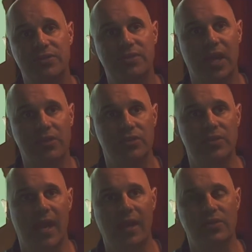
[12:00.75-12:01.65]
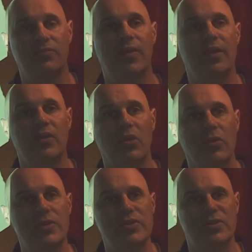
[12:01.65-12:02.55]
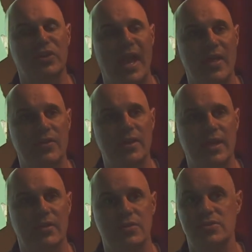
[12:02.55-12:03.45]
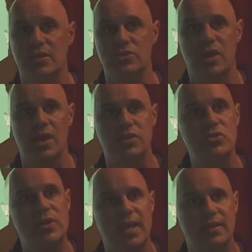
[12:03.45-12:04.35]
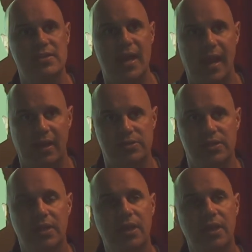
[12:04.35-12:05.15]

and tax and tax, and finally the lords gather together and say, John, you can't tax.